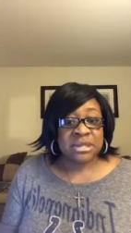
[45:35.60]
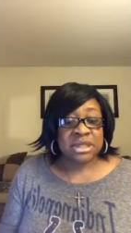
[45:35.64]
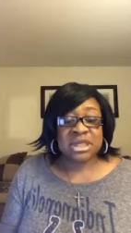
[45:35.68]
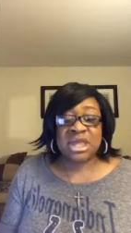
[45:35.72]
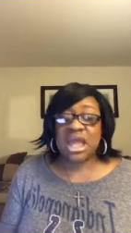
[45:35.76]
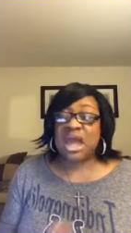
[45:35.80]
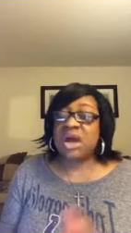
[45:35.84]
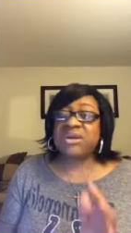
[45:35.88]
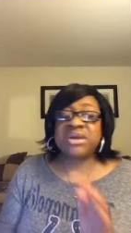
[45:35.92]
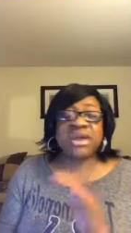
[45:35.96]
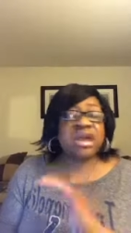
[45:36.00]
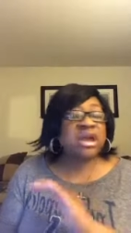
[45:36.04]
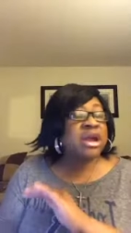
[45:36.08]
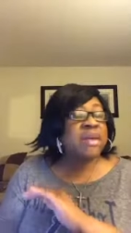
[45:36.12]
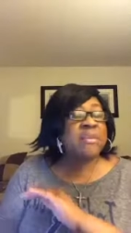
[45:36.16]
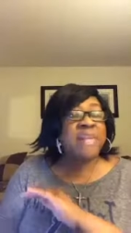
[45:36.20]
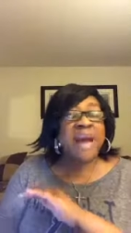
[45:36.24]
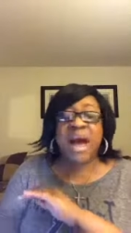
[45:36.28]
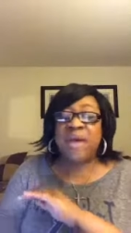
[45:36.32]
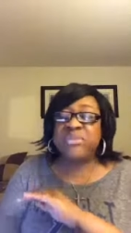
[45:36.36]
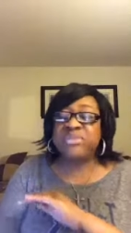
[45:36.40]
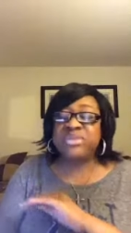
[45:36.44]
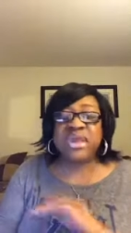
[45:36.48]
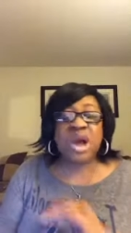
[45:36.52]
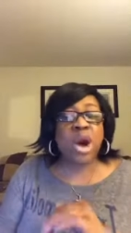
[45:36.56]
They don't care
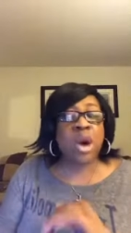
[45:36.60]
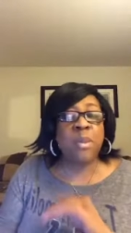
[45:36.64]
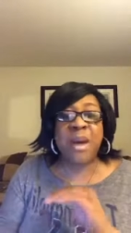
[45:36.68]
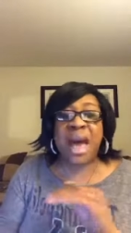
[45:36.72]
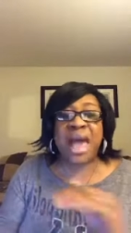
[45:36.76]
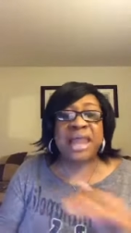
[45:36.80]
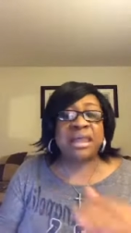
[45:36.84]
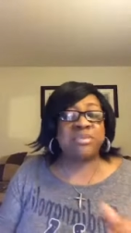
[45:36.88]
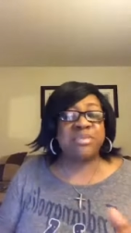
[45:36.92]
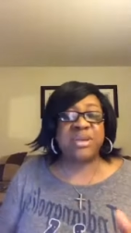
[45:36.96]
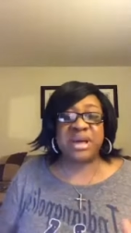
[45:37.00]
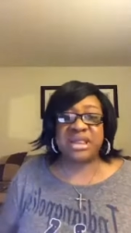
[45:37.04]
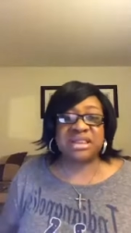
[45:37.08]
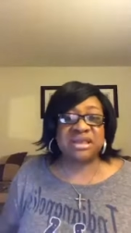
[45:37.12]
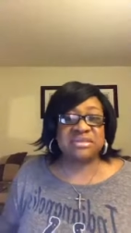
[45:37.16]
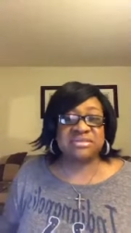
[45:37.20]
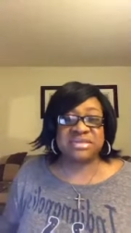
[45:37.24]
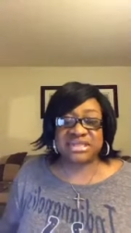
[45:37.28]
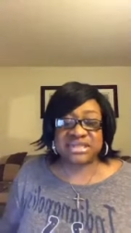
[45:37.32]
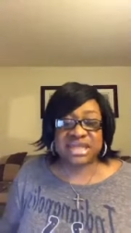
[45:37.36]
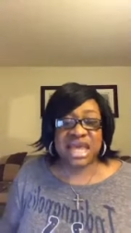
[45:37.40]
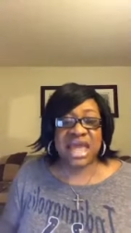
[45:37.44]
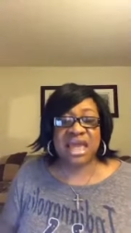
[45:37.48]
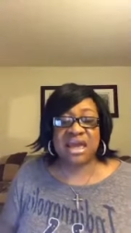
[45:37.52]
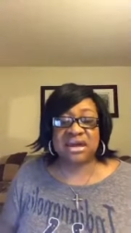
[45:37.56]
about nobody but
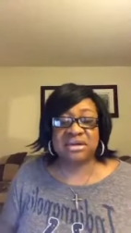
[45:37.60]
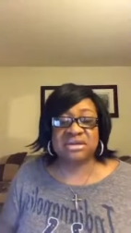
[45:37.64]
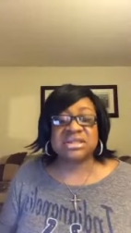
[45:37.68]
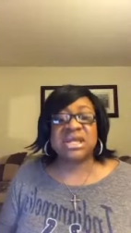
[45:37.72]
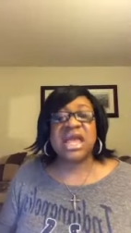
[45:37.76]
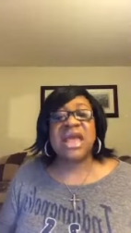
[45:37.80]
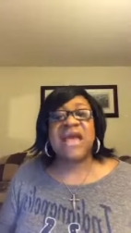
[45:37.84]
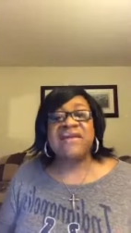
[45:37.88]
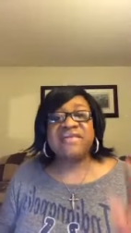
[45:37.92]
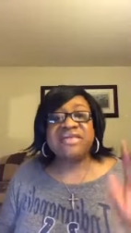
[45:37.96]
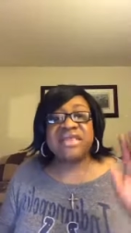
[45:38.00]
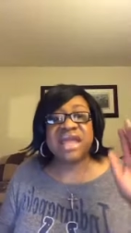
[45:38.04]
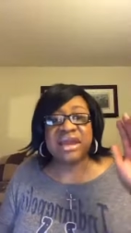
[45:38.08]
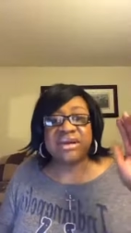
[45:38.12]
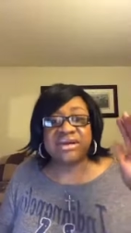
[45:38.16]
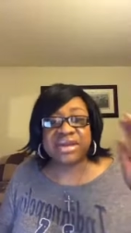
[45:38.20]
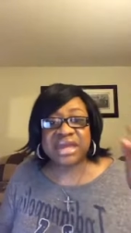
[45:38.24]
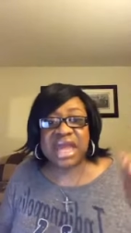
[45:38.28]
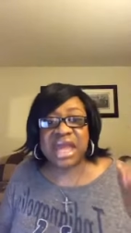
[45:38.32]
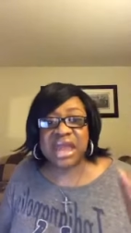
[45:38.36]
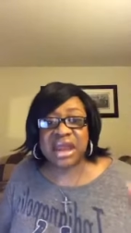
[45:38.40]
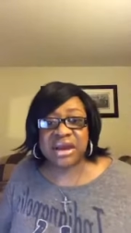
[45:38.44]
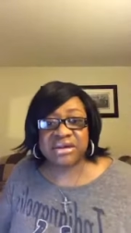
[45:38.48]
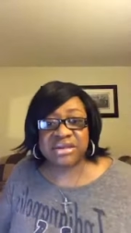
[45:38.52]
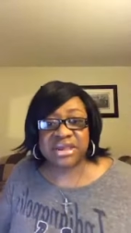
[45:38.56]
themselves. They're
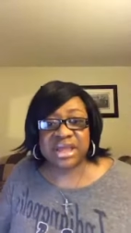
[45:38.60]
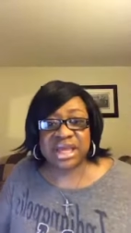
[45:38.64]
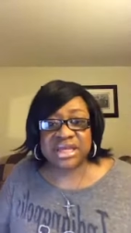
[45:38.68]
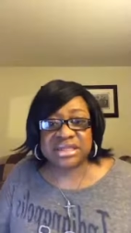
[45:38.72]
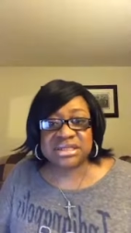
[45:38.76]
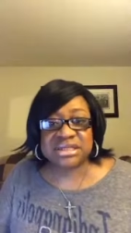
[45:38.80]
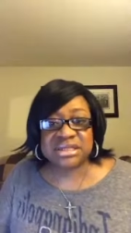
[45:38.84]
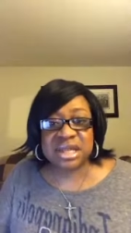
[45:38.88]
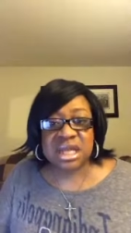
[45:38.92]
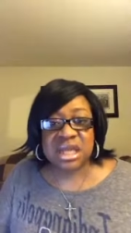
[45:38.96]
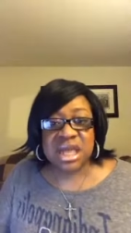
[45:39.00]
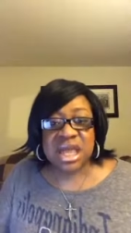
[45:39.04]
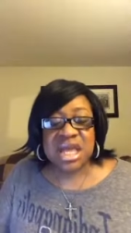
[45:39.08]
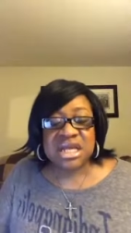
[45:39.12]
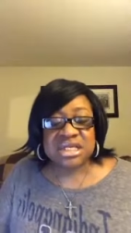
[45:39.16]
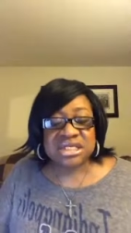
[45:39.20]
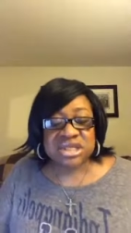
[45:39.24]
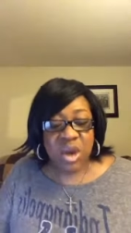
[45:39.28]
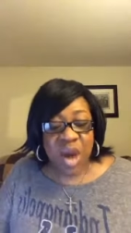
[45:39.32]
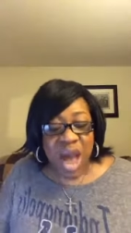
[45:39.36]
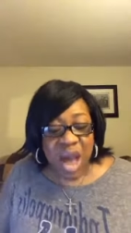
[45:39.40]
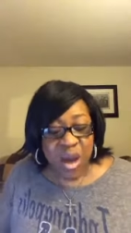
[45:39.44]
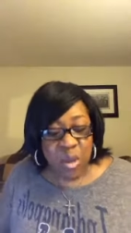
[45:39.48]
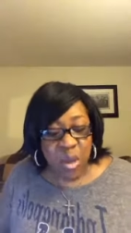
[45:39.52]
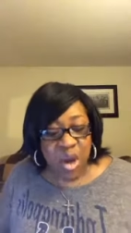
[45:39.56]
careless.
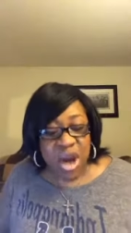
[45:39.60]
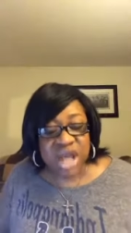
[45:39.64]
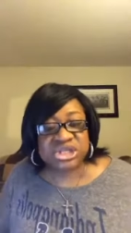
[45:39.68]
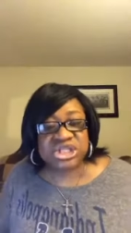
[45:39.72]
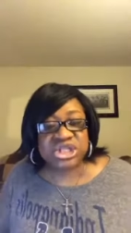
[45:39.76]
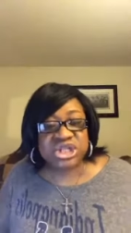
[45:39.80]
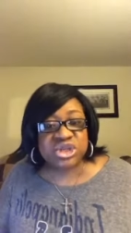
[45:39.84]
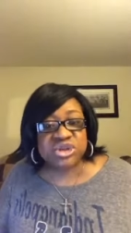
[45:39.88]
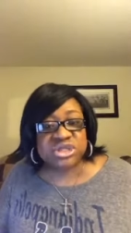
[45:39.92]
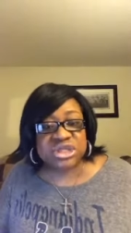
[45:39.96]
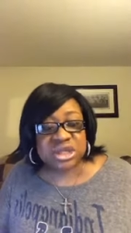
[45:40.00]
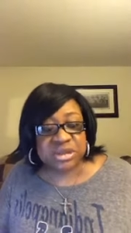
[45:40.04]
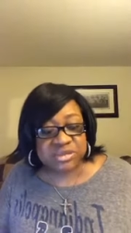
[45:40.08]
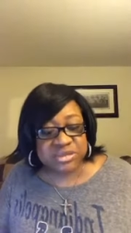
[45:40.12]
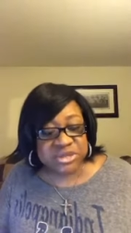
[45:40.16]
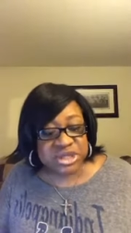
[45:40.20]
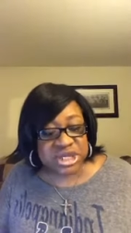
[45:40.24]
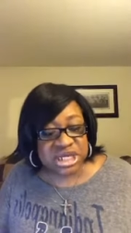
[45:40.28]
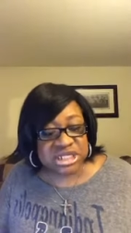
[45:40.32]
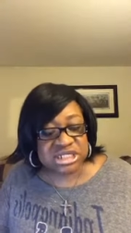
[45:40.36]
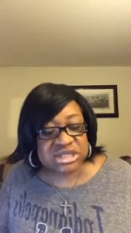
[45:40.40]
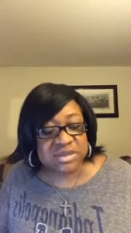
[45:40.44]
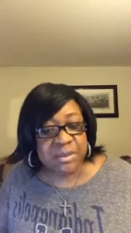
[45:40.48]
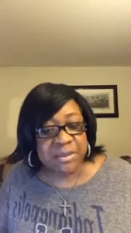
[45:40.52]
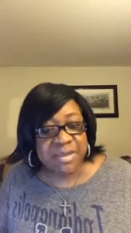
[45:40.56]
So I want you to
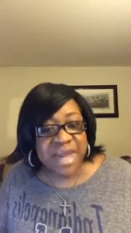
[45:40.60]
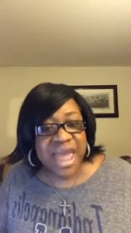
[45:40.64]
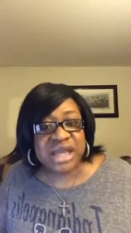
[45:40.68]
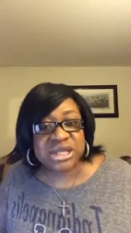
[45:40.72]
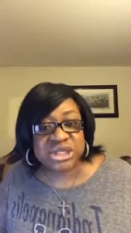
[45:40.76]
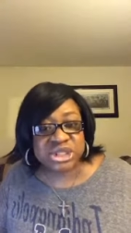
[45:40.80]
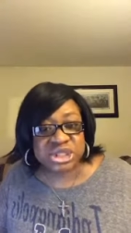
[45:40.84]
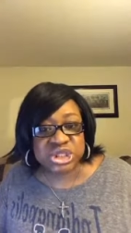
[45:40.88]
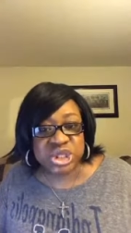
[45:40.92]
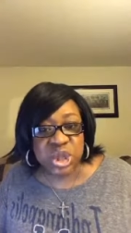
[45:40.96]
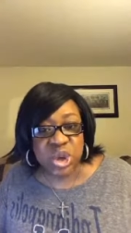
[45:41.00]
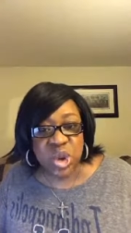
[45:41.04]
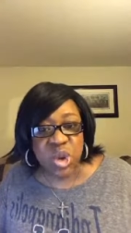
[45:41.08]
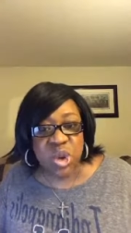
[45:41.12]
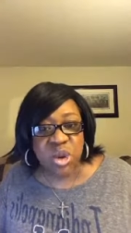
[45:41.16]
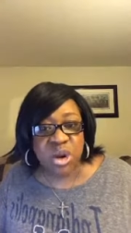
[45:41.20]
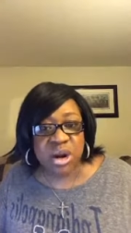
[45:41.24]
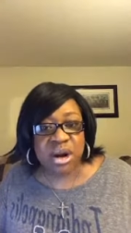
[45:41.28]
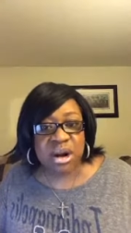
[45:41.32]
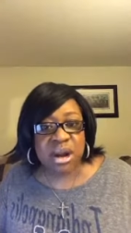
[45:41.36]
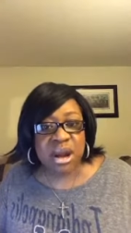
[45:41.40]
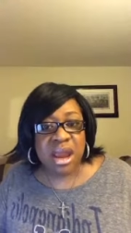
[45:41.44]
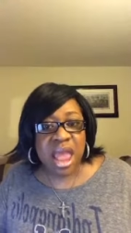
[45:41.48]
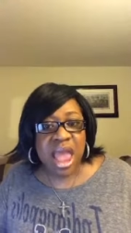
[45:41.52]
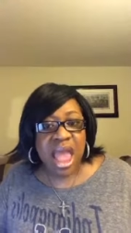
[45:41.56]
just make
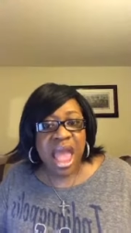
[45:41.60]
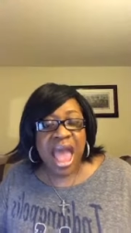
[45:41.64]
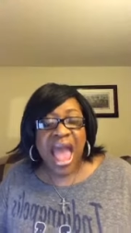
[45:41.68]
sure.